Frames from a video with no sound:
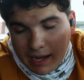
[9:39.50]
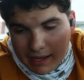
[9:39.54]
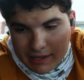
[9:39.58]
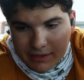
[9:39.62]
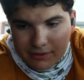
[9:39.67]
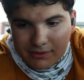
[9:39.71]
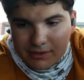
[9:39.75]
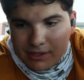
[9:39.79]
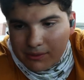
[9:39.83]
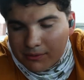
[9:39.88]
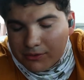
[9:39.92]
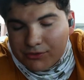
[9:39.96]
I
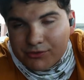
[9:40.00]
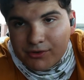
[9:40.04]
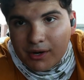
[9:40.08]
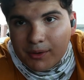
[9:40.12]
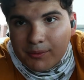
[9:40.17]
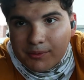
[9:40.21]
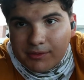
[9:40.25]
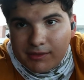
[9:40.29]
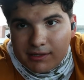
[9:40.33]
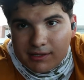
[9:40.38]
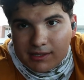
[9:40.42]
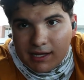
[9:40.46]
don't know what's
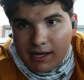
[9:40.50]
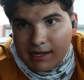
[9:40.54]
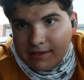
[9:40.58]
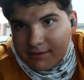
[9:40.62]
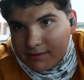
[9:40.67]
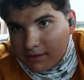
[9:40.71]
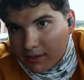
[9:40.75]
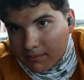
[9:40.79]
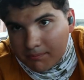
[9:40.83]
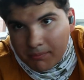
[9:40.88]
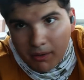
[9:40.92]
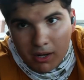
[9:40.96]
wrong with the
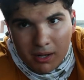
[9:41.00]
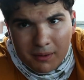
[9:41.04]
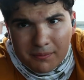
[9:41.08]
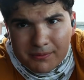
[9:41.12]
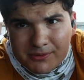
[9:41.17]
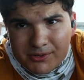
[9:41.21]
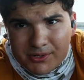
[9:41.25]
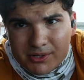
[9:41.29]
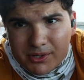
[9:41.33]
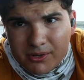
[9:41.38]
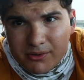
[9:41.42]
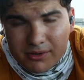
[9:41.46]
lights. The
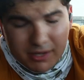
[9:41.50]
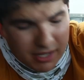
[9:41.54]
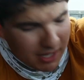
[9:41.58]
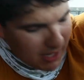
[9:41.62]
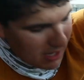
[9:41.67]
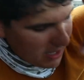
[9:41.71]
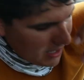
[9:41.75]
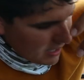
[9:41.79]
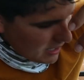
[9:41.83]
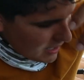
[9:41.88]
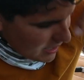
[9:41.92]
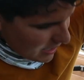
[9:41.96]
bulbs look
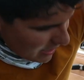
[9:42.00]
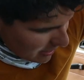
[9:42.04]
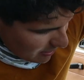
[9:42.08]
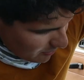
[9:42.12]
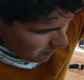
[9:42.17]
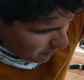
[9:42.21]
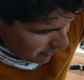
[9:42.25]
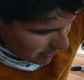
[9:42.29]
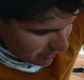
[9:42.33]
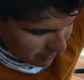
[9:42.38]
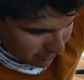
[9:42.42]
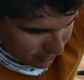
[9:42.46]
okay. I
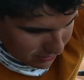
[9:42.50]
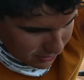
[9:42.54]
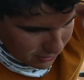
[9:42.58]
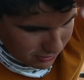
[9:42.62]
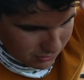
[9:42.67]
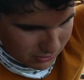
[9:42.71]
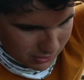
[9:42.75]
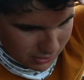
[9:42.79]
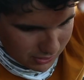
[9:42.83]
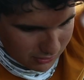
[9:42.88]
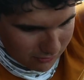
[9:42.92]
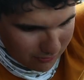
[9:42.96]
wiggled
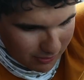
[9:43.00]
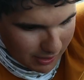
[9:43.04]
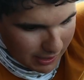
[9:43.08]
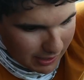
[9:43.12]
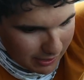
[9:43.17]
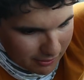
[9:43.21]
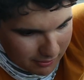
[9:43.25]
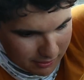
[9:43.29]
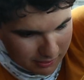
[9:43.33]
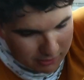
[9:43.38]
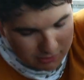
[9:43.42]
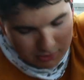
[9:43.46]
this thing
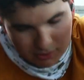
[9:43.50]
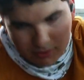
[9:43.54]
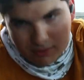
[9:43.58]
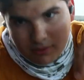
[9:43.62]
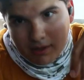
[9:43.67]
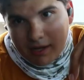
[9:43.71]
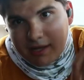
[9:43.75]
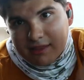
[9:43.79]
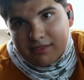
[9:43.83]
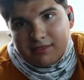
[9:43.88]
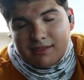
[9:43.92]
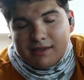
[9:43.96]
around, so
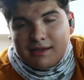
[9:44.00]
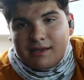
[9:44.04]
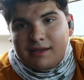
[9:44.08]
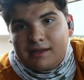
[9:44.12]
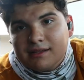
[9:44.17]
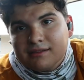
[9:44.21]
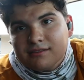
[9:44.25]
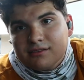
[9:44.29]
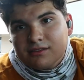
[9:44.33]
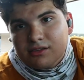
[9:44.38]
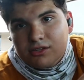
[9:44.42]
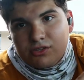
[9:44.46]
I think
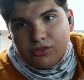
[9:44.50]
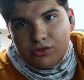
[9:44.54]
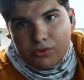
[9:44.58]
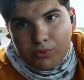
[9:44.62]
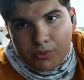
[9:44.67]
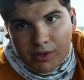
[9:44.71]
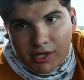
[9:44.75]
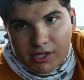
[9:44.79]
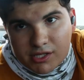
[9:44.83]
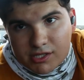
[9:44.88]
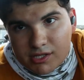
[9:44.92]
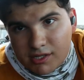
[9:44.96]
it's the
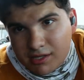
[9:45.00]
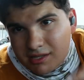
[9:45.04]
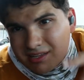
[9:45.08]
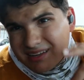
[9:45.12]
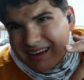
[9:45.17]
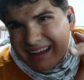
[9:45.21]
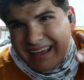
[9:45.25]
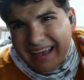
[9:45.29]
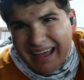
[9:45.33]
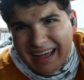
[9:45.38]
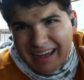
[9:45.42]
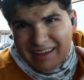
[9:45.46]
switch. And they
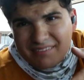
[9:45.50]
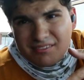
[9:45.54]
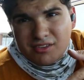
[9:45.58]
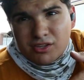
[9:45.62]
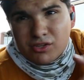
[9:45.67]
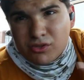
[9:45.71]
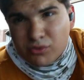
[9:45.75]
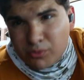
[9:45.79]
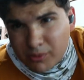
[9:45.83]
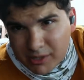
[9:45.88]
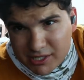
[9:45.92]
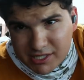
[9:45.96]
didn't have
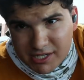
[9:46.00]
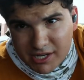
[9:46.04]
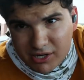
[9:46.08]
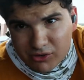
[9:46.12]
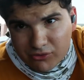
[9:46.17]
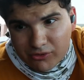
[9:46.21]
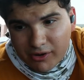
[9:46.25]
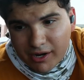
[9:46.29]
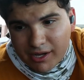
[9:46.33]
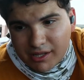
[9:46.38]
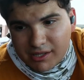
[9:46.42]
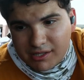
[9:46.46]
the switch at
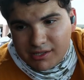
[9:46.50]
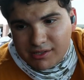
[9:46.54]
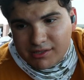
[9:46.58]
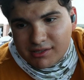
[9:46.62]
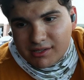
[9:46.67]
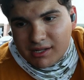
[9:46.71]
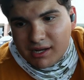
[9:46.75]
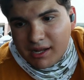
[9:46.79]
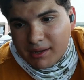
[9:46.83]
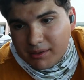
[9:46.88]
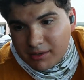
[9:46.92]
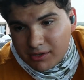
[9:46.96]

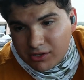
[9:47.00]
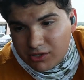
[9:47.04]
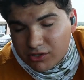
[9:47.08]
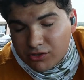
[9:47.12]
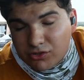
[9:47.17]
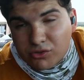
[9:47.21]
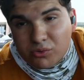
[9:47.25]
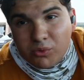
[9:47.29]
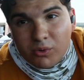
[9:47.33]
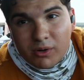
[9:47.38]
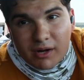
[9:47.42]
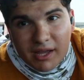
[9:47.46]
O'Reilly's, and I could
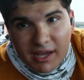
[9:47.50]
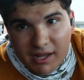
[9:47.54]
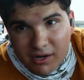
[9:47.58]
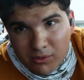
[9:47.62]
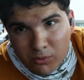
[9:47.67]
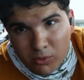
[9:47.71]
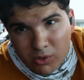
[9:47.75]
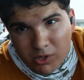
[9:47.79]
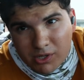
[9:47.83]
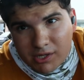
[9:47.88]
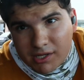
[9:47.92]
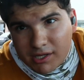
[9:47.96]
have sworn I had
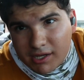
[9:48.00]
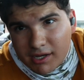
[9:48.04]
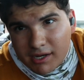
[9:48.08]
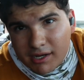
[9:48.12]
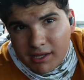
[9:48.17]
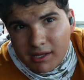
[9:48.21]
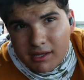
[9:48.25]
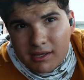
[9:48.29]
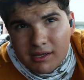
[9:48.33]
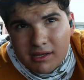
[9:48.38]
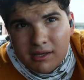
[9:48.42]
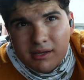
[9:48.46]
a warranty
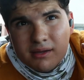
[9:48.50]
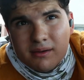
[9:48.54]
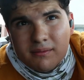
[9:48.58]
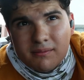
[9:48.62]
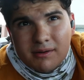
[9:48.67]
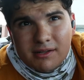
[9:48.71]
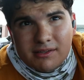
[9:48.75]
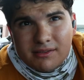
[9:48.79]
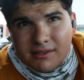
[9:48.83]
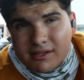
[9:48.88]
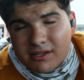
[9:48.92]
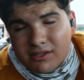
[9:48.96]
on it,
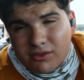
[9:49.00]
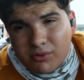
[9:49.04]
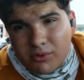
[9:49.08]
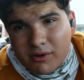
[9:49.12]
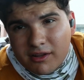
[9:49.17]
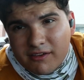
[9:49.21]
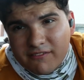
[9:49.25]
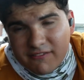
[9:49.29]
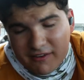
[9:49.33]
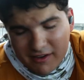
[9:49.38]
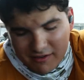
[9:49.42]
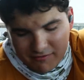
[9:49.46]
but it's like
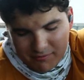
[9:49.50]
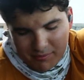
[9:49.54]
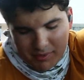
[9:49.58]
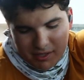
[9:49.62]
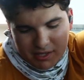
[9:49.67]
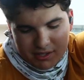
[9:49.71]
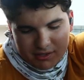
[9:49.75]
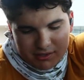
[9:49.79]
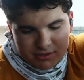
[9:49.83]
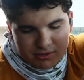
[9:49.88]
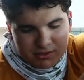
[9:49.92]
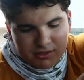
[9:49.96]
25
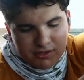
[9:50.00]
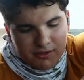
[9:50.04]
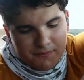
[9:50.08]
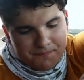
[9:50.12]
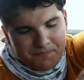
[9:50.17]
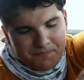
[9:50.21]
bucks.